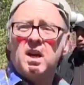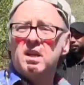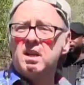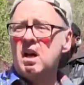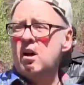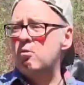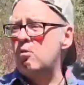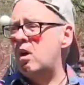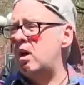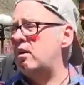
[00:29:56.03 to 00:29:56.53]

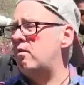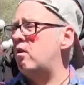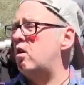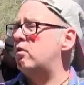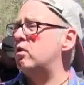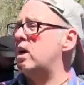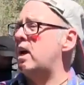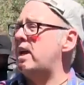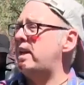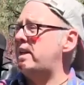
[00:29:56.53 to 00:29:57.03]
Not one of
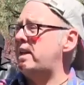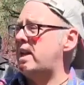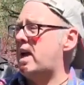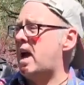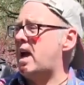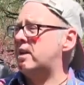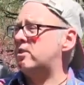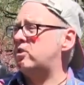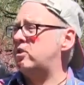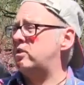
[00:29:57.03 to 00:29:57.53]
over 80
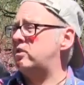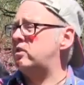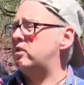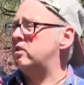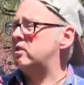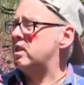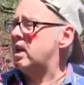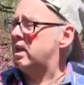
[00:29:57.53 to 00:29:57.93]
actions since